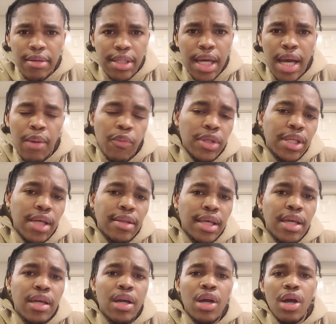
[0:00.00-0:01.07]
time, which I
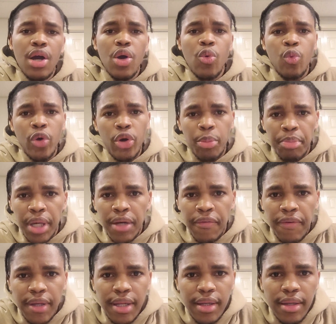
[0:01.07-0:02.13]
think will
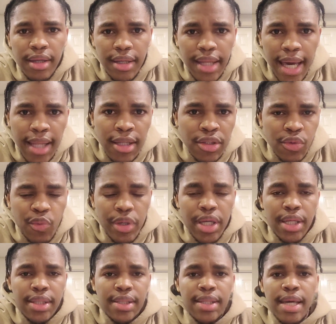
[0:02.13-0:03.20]
benefit the Dallas
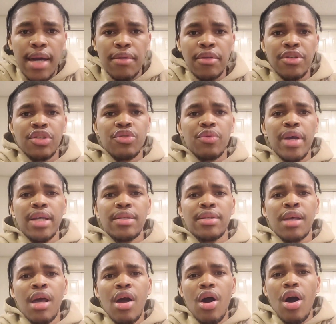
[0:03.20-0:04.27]
Wings down the stretch.
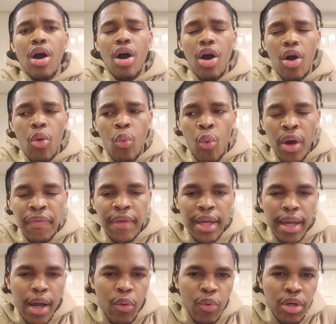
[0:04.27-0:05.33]
One thing
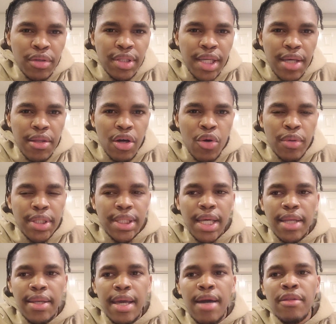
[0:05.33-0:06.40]
I will say though is
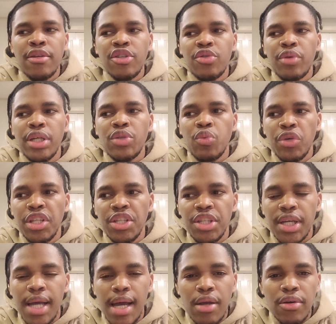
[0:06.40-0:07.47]
that down the stretch, when the
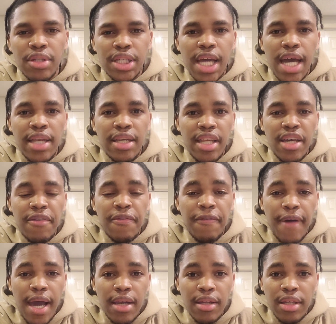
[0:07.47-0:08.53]
Chicago Sky did
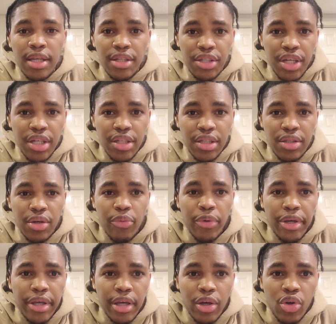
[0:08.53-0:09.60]
finally adjust to
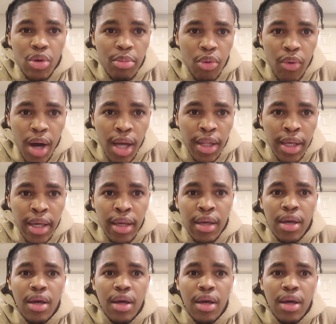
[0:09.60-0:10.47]
Rike Agumbawale